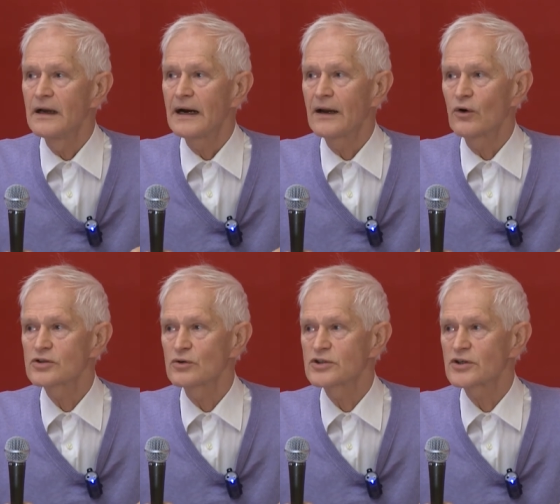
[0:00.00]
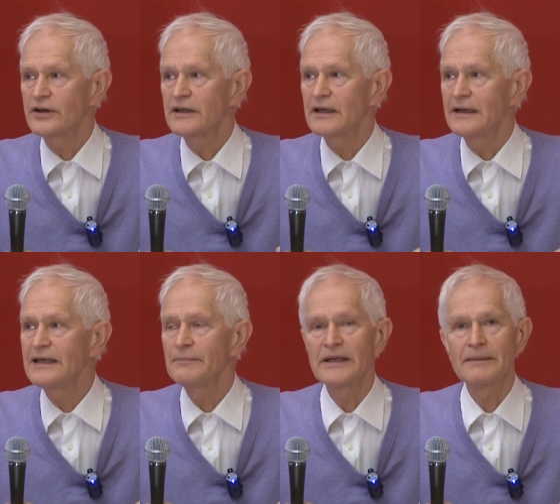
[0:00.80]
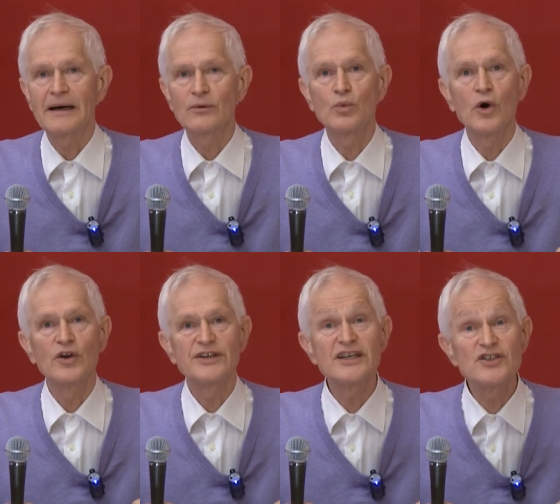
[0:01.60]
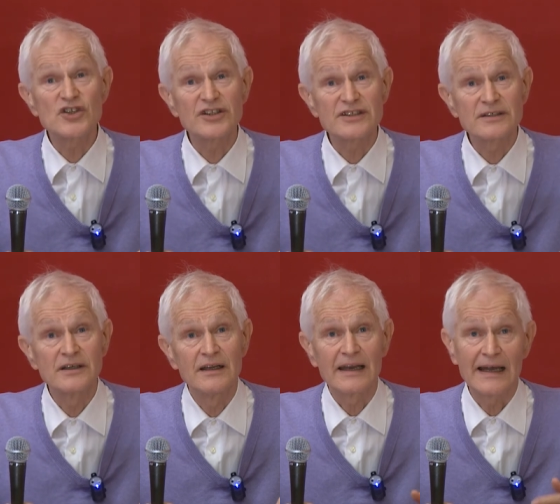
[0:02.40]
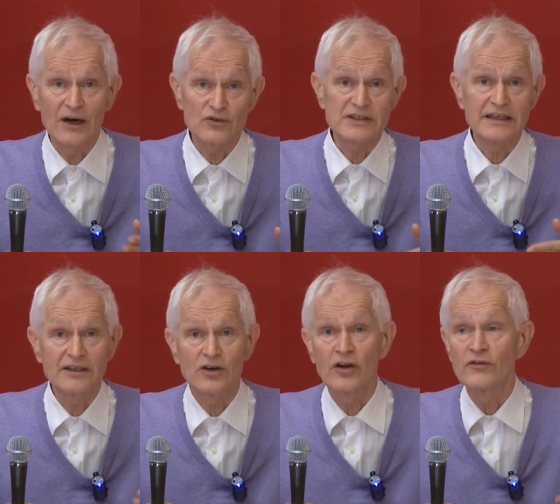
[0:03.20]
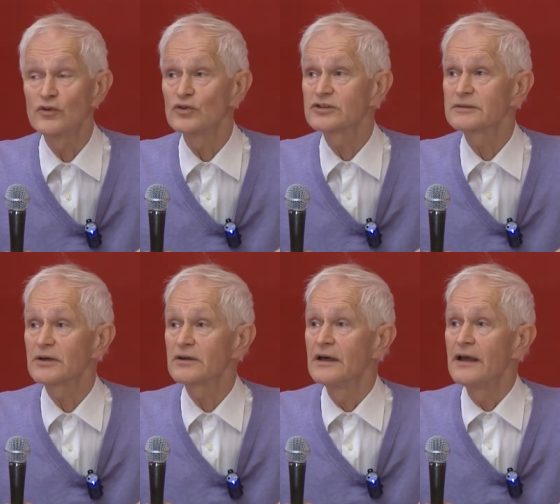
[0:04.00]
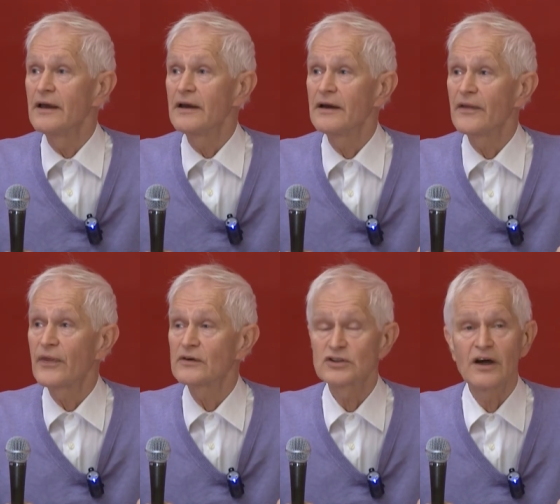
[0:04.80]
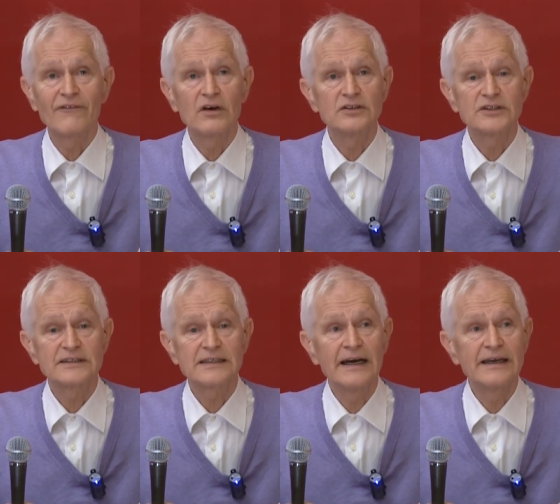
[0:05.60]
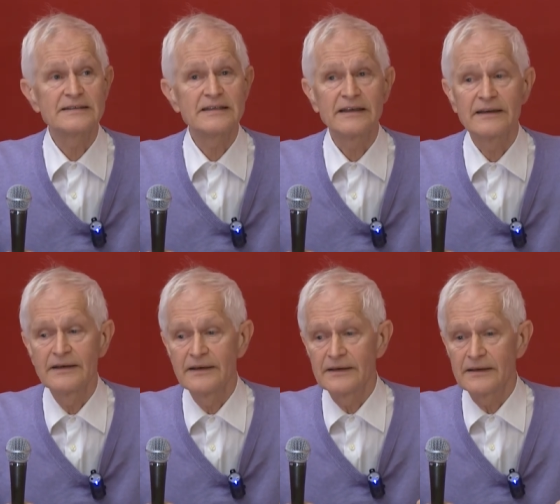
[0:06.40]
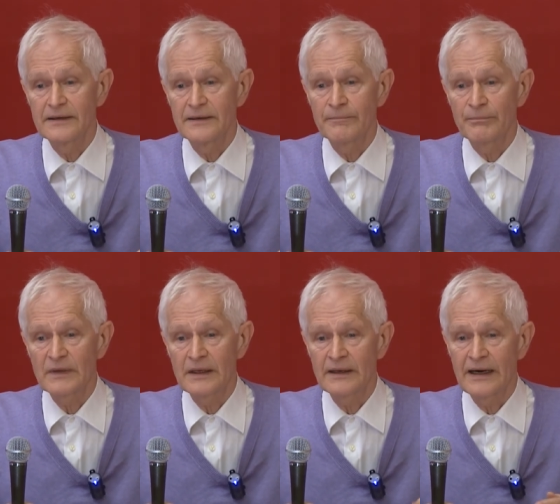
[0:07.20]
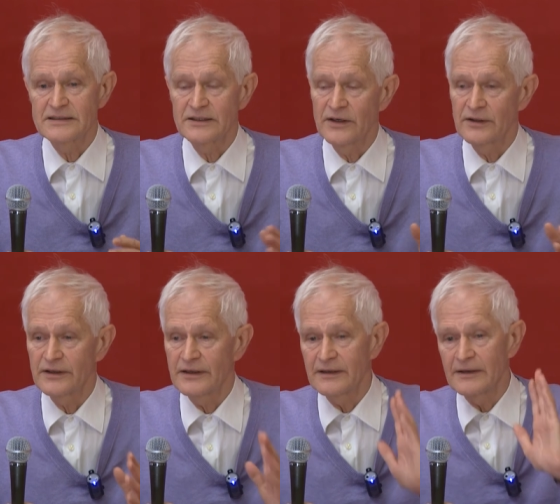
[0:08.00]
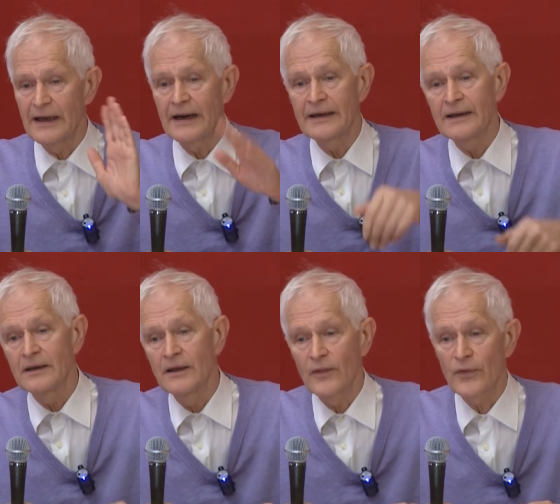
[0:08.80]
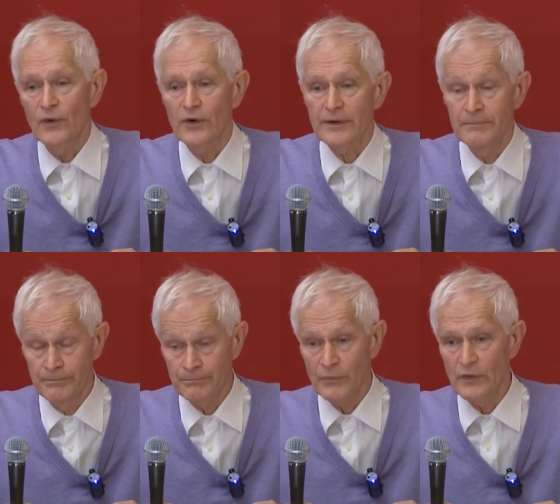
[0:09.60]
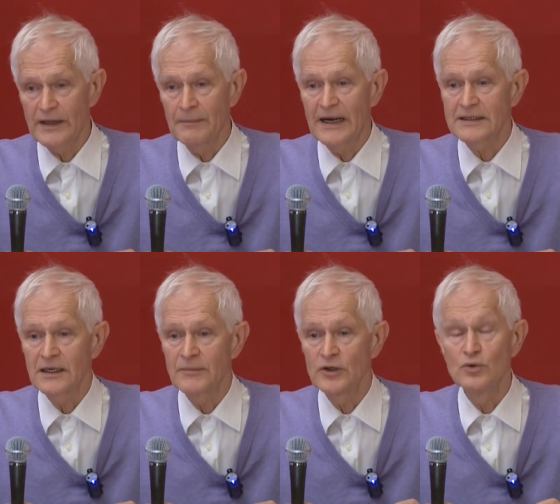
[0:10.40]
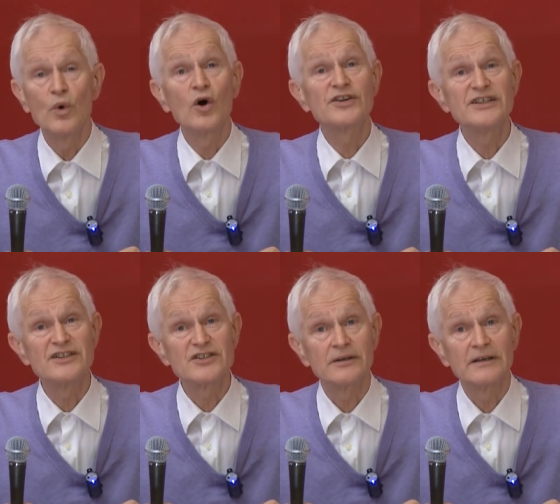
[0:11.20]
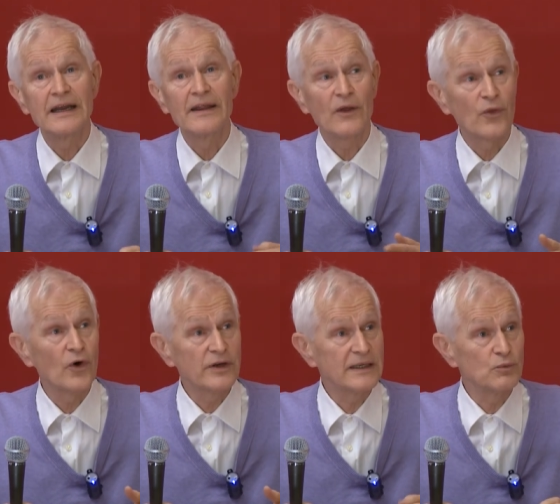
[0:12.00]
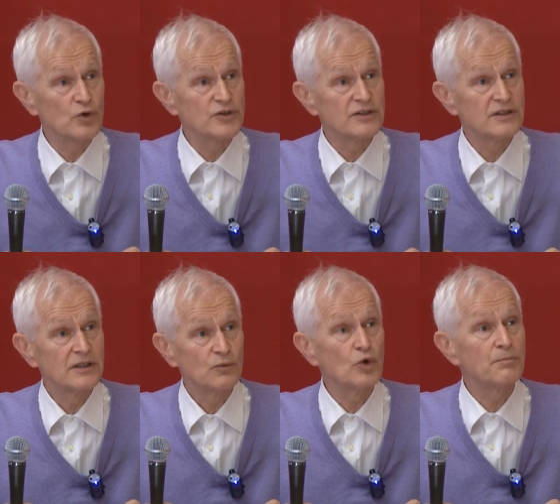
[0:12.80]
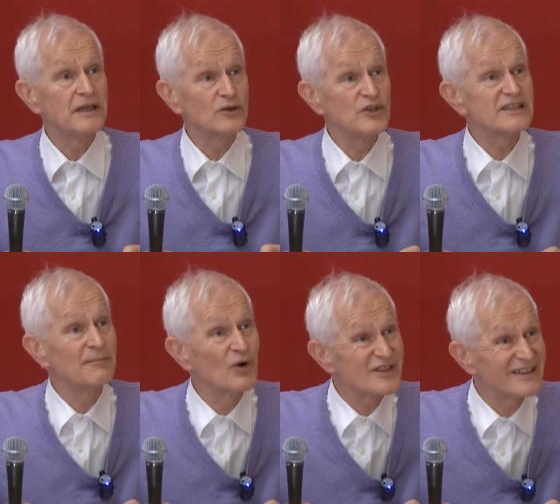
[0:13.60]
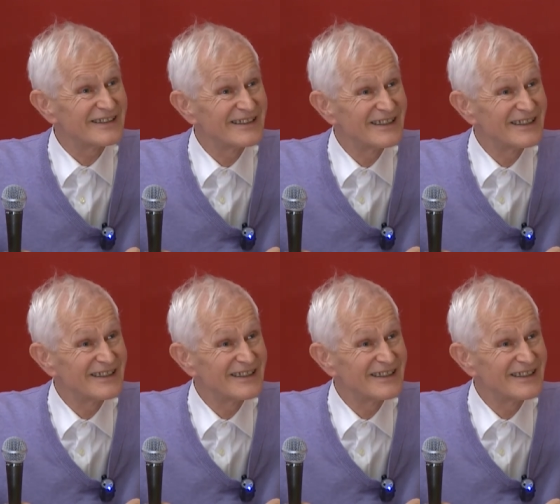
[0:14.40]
I also studied a little bit about world teachers, Lao Tse, Confucius, but Theosophical Society in 1909 thought that there might come a new world teacher. And they thought it would be Krishnamurti.